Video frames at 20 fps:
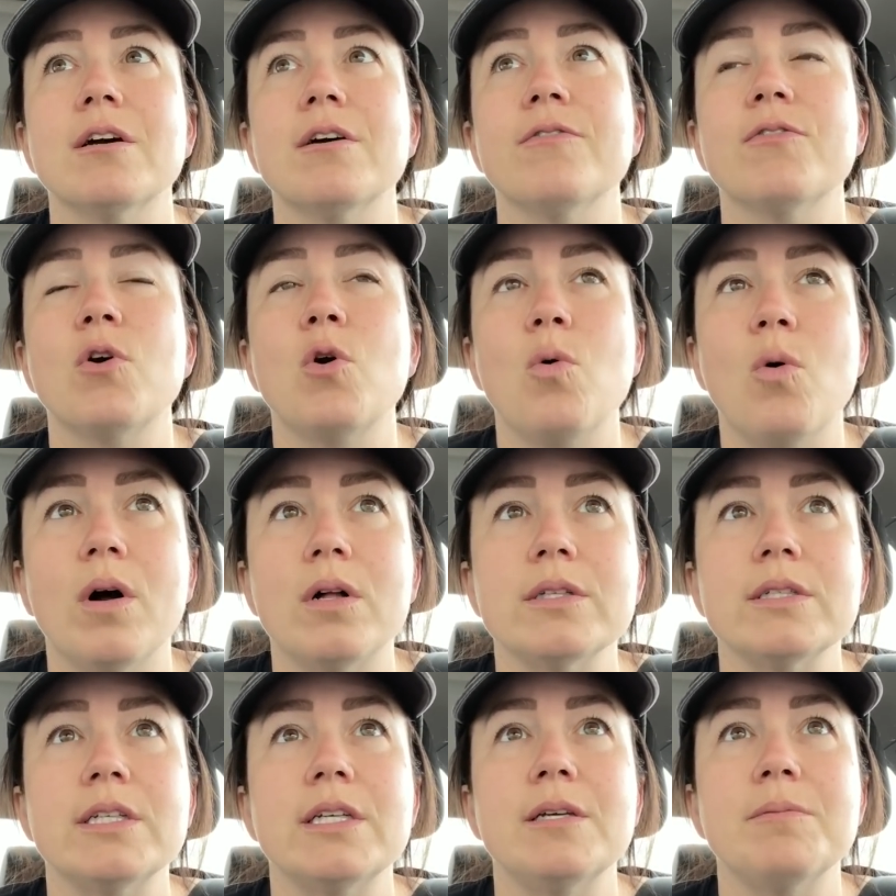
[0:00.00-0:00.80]
of
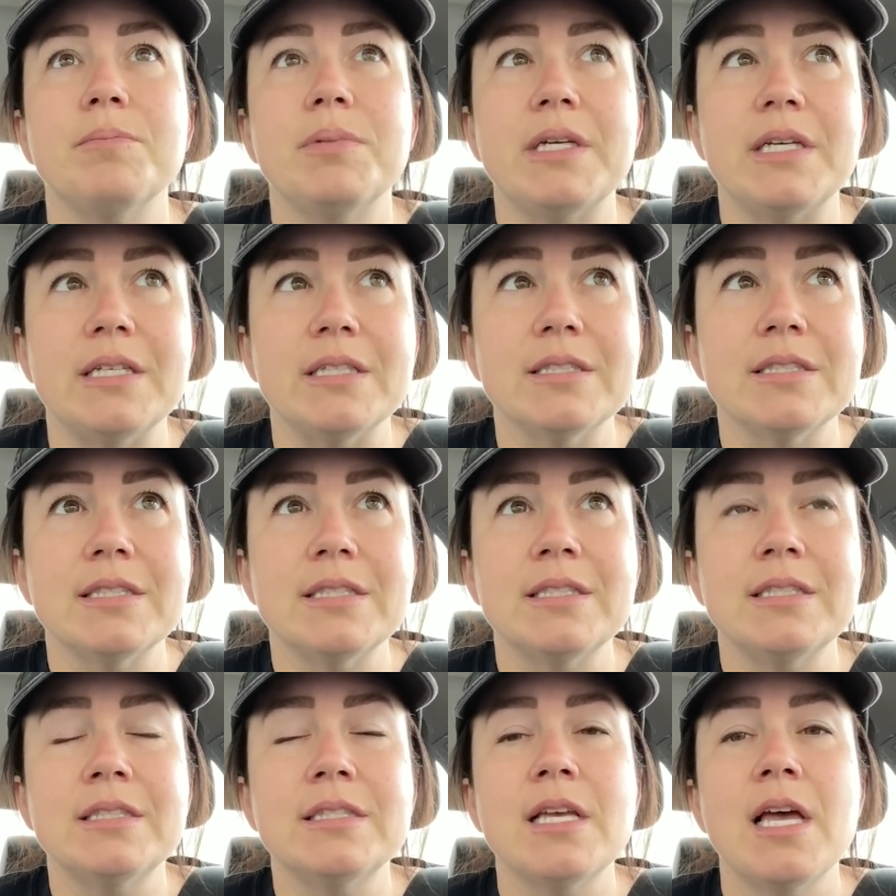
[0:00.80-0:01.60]
quality
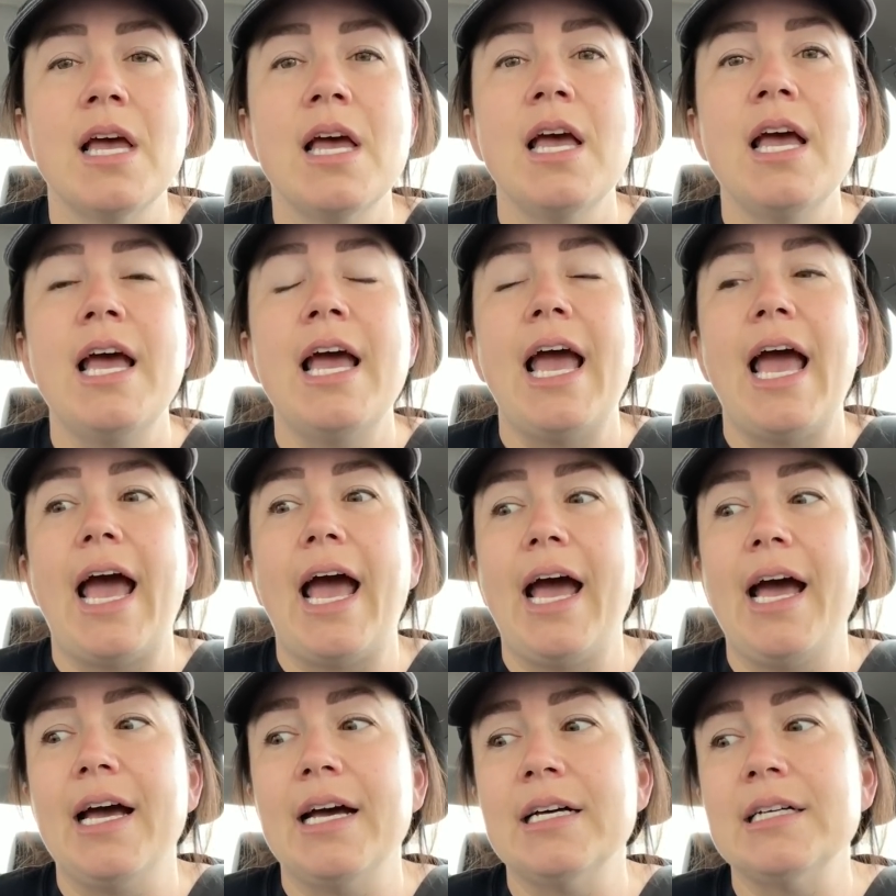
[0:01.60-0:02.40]
pieces,
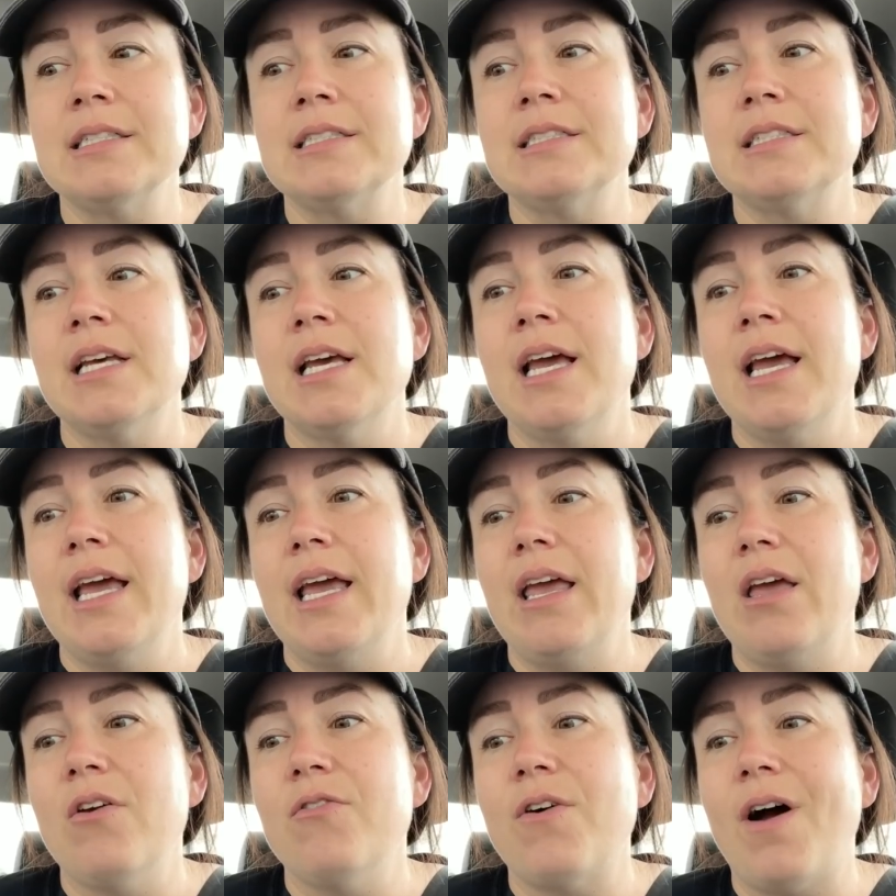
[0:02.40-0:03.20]
and
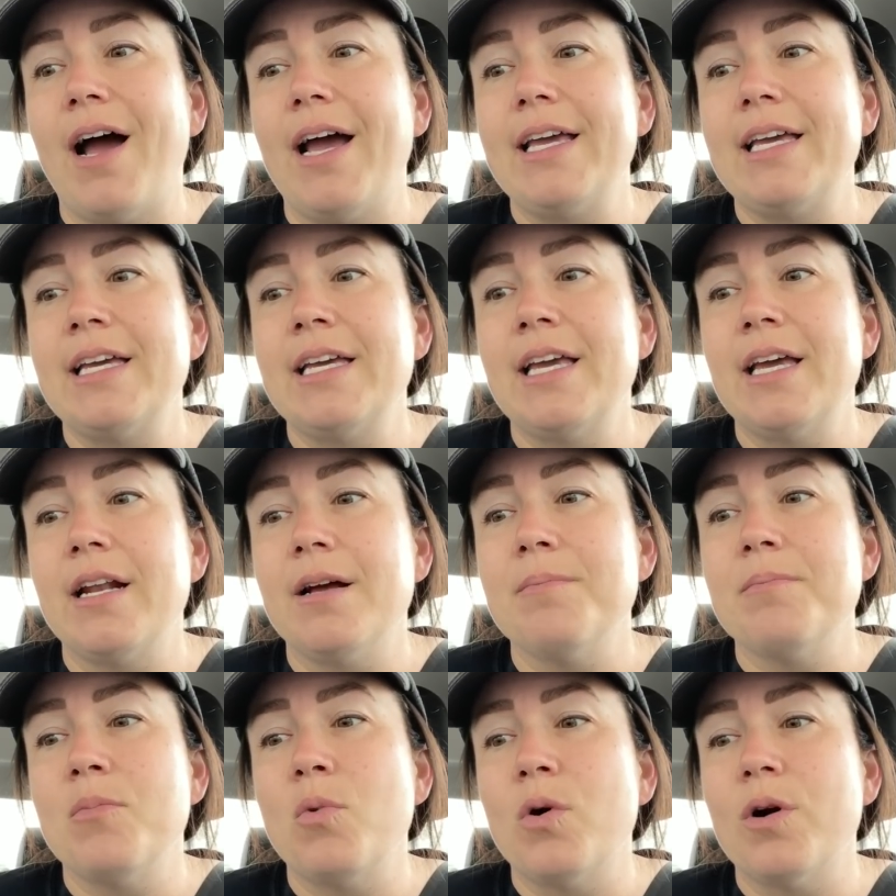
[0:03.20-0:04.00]
if I can get
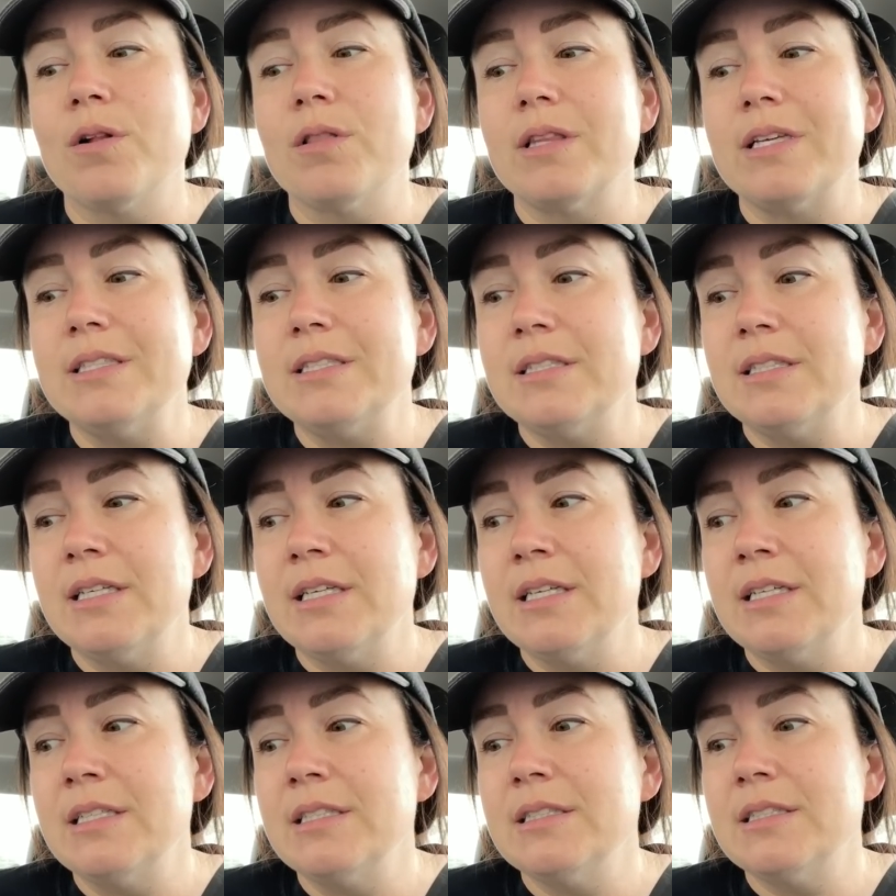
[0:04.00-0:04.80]
up more
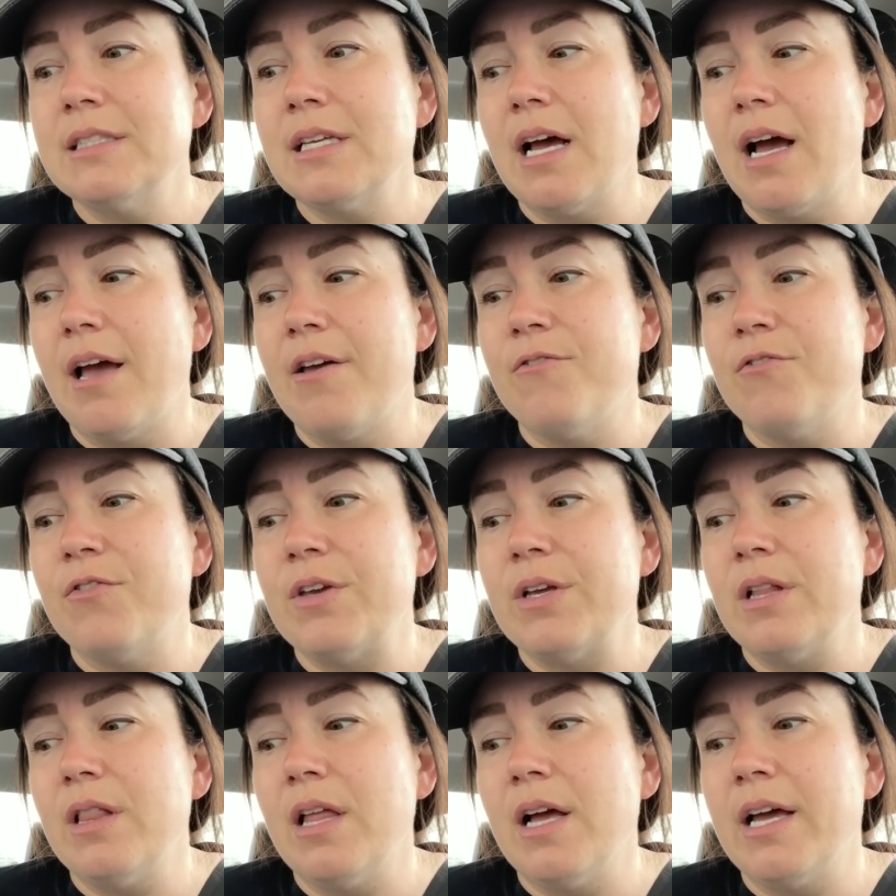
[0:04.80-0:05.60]
listings, I
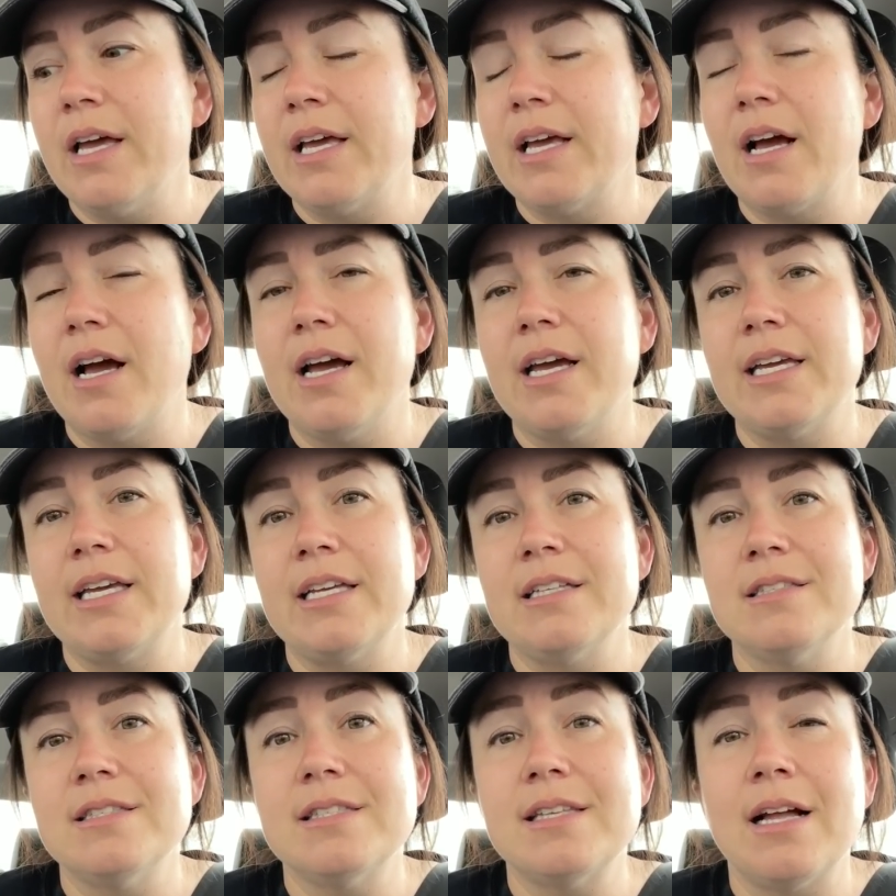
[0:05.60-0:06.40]
feel like I
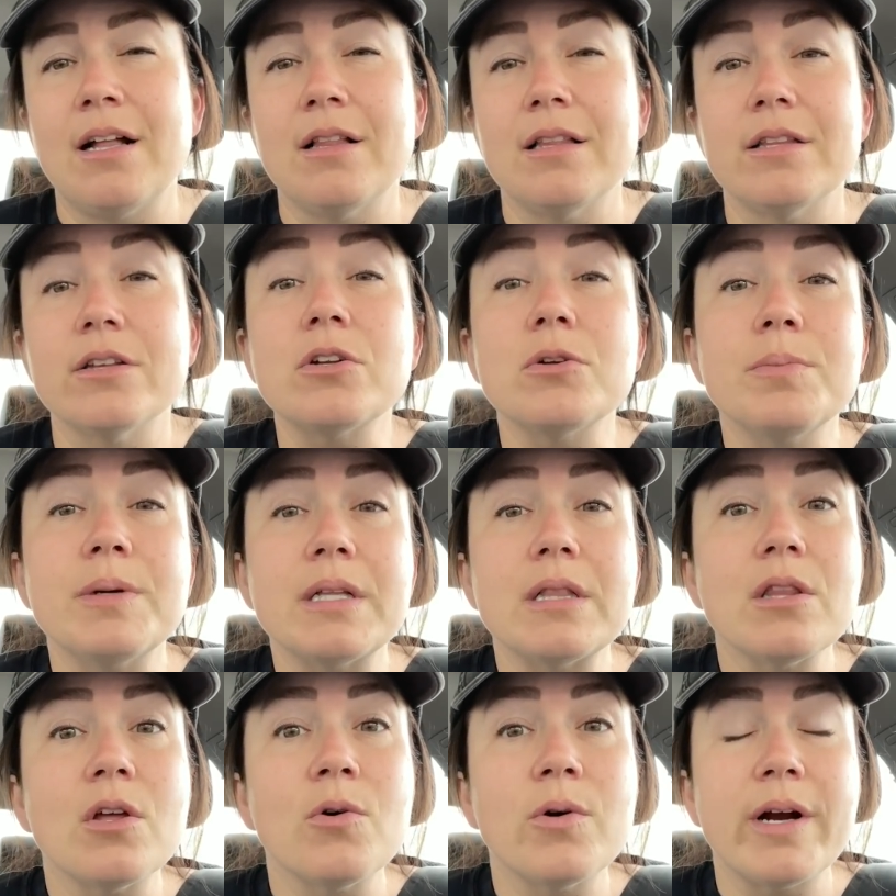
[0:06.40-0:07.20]
can sell a little
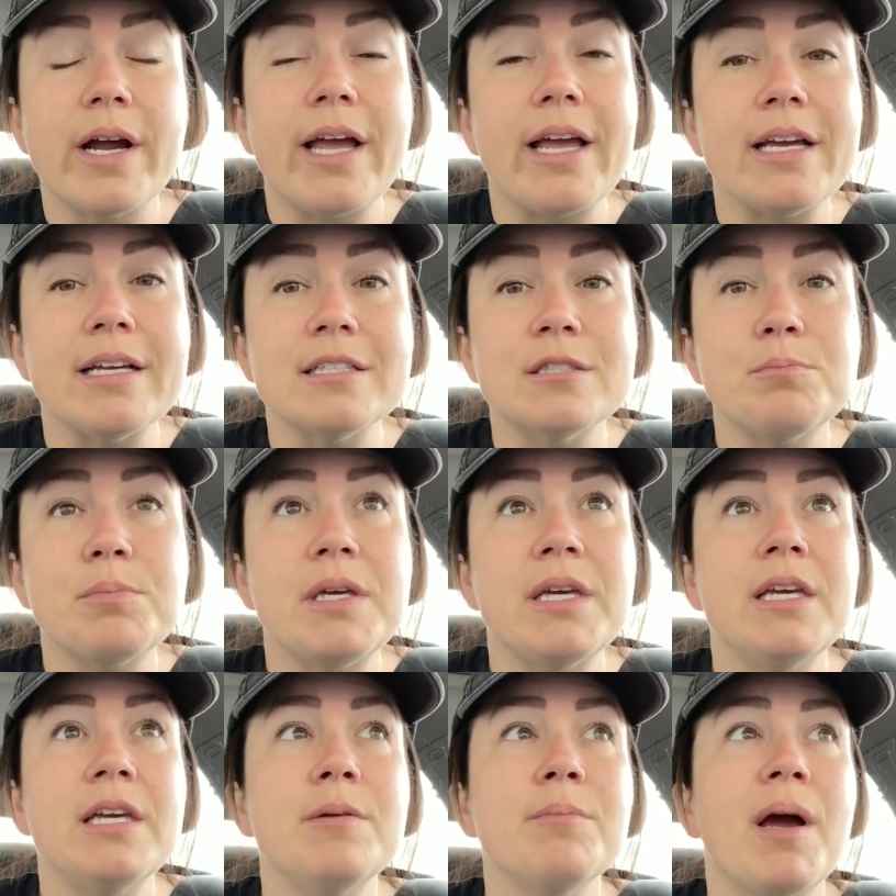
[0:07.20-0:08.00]
bit lower ASP.